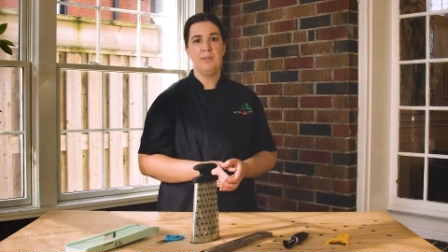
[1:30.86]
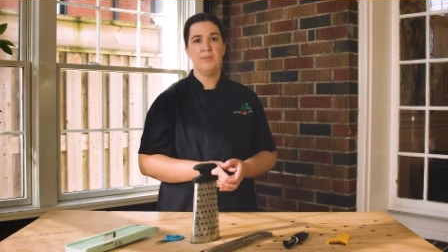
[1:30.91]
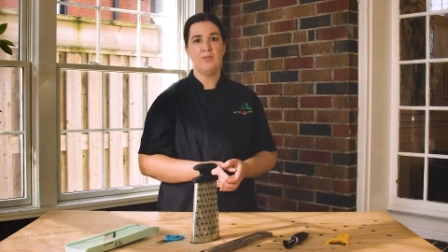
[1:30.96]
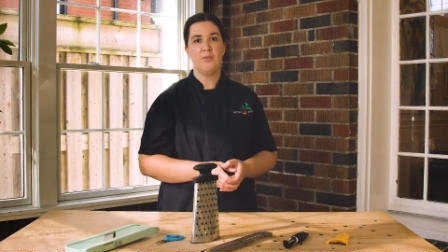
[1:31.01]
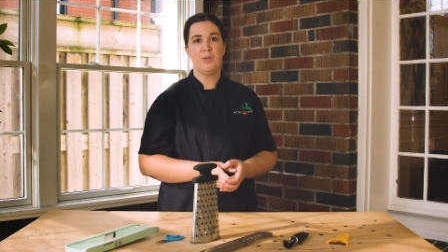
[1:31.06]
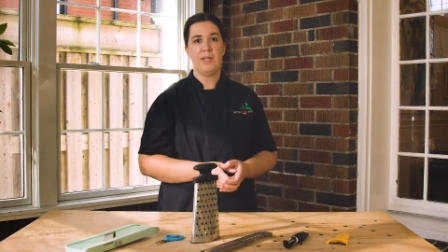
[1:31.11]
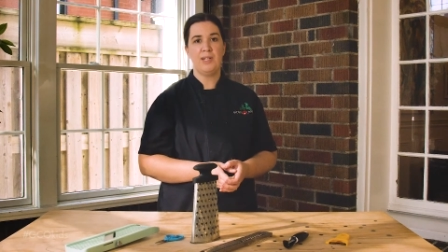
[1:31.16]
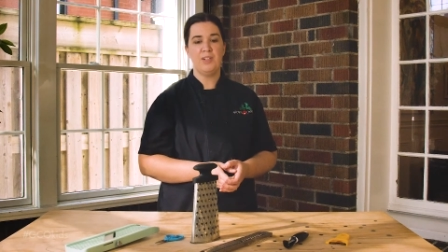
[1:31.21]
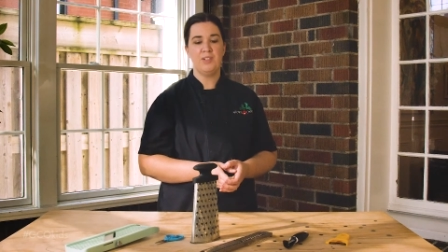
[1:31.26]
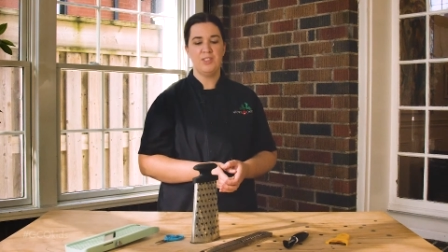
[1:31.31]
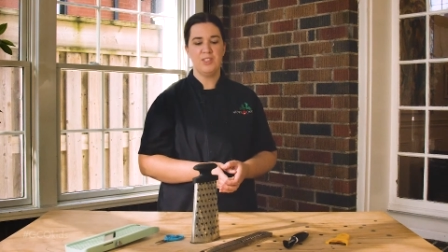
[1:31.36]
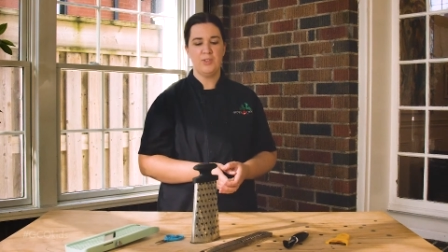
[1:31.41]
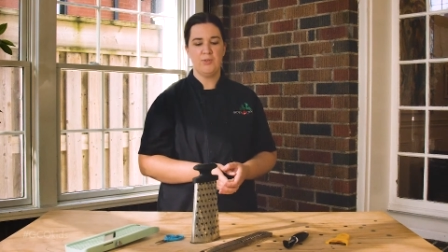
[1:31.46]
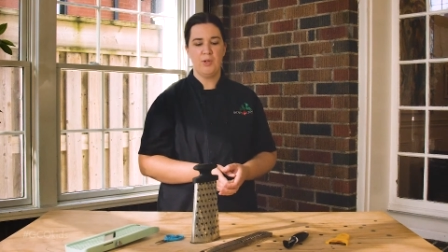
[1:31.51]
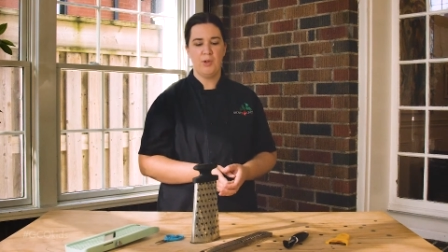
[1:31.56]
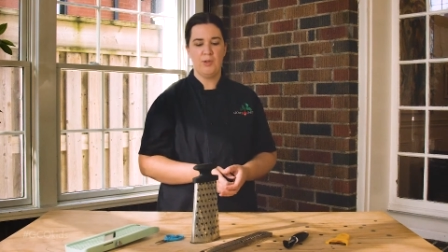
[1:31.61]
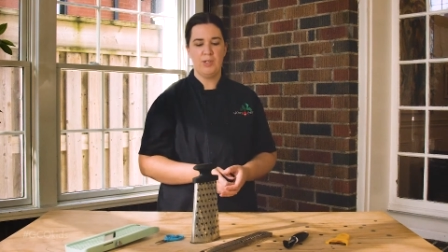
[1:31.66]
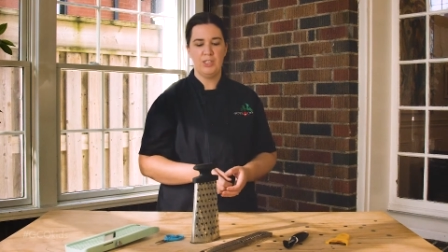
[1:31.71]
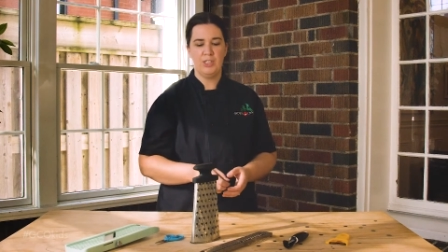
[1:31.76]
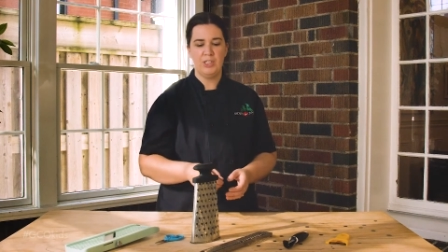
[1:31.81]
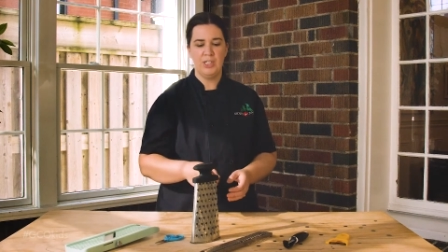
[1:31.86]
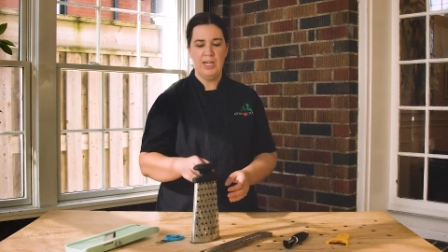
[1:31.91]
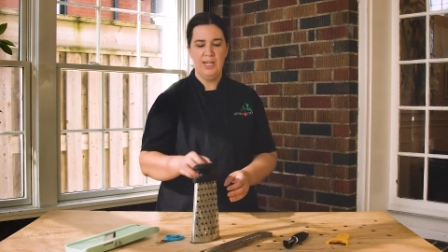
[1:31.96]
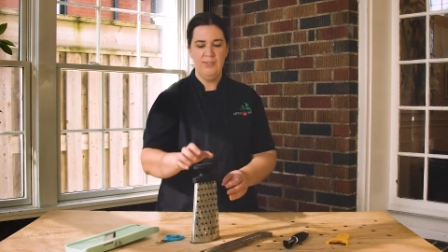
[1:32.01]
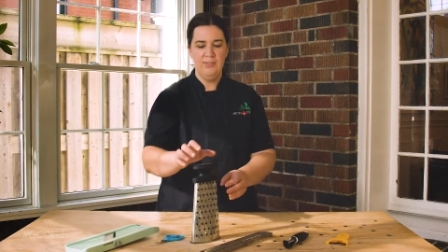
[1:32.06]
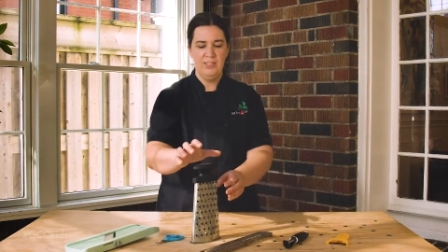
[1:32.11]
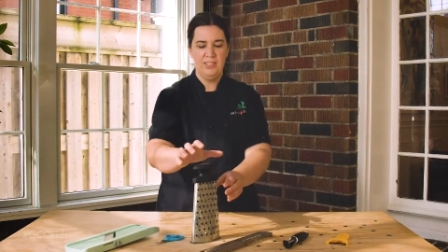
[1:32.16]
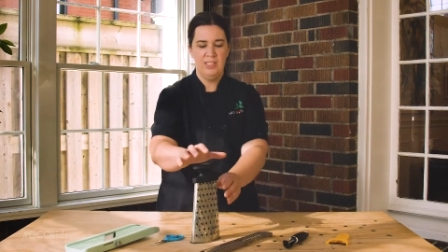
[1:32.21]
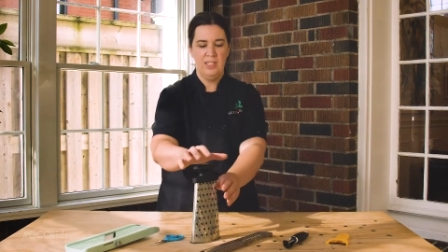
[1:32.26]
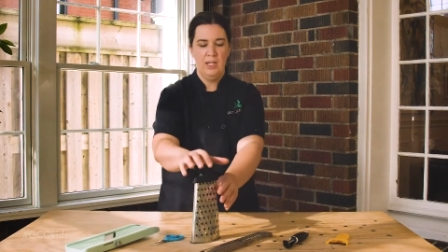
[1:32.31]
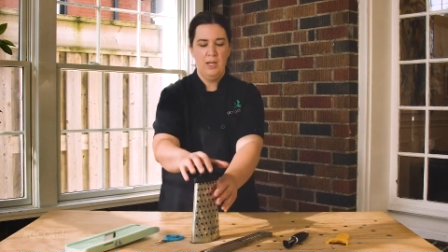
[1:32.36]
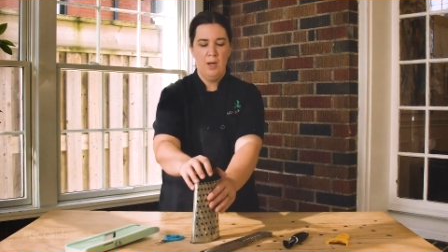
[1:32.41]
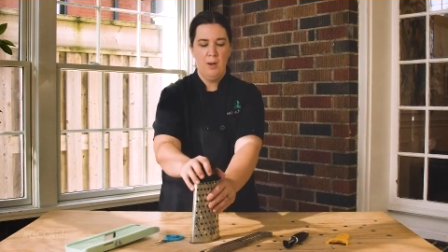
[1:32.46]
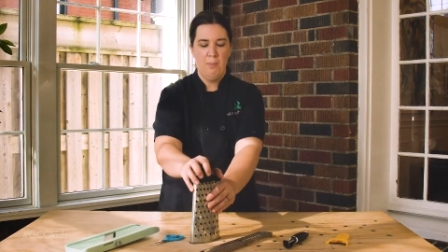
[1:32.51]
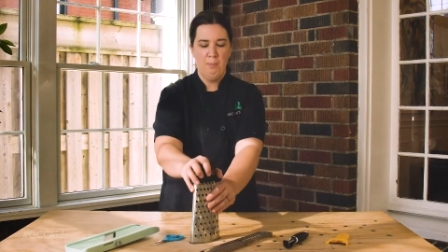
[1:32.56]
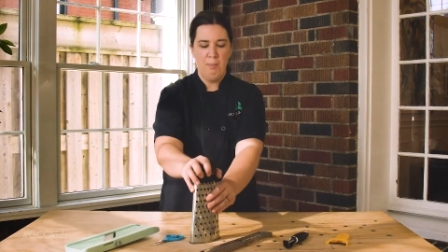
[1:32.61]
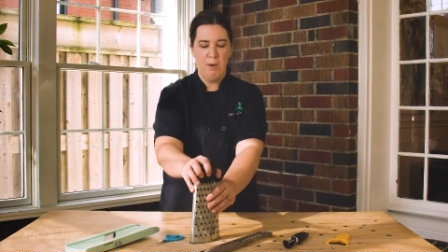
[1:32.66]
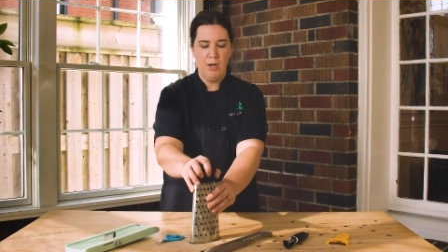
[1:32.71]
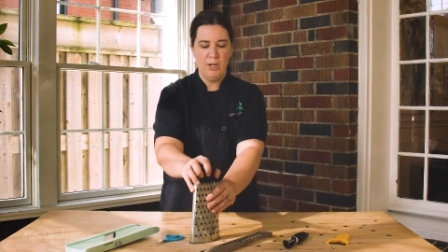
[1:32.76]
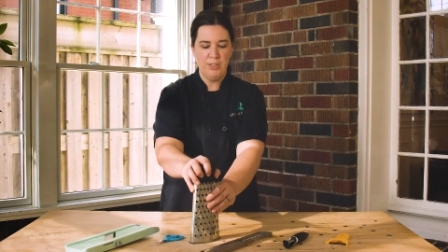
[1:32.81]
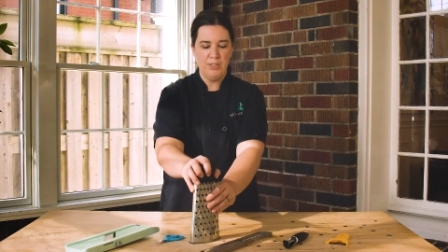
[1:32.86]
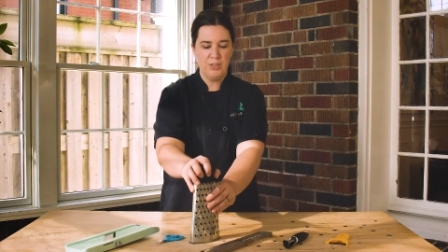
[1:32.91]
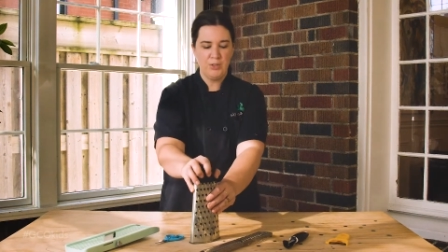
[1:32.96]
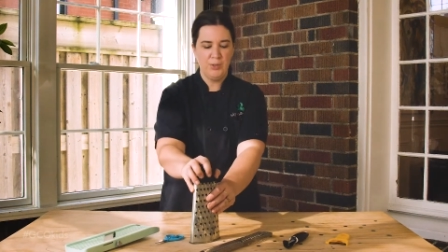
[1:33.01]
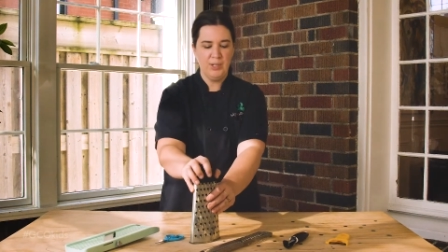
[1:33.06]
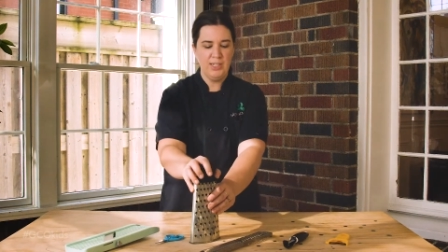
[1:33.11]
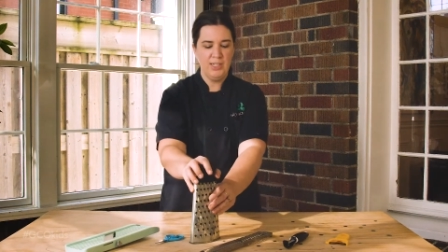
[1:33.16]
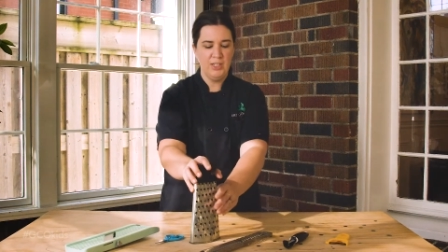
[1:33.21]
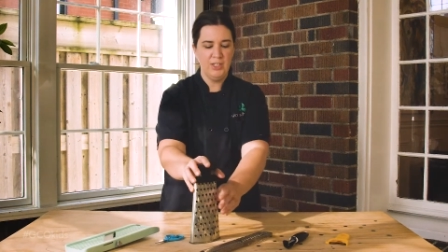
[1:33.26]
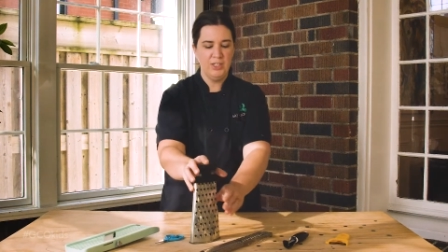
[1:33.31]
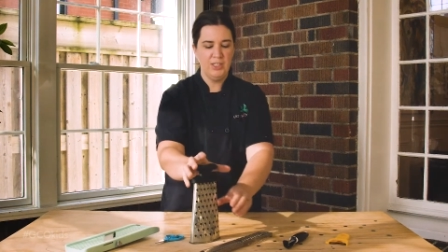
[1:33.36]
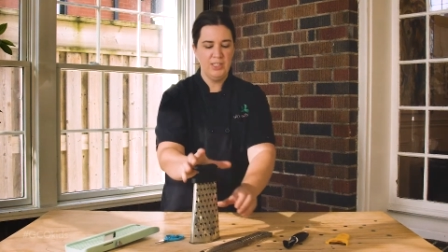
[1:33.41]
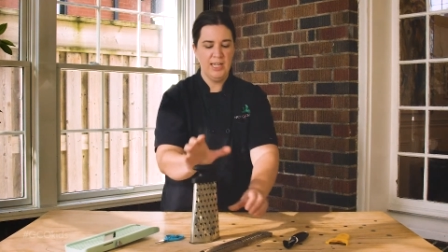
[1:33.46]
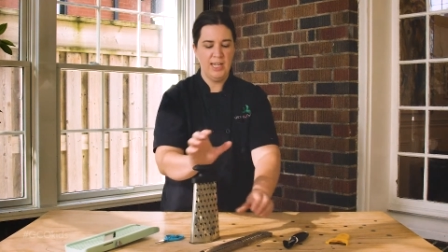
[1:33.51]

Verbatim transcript: of graters at Growing Chefs, box graters